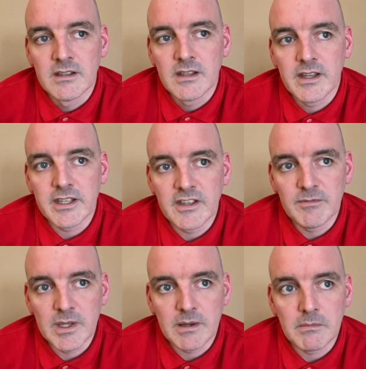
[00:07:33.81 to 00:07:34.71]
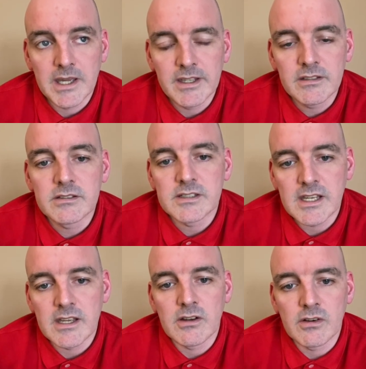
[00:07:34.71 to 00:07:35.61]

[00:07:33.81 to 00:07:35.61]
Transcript: it gave me a mindset